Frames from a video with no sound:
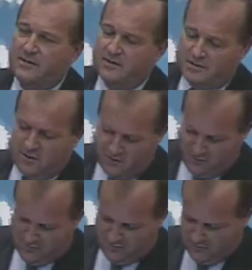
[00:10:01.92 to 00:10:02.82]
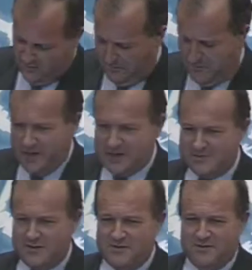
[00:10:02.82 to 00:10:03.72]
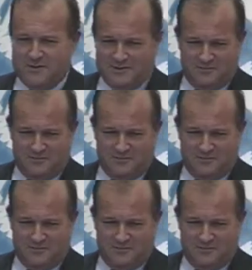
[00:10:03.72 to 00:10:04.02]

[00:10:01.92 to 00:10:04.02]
So my experience is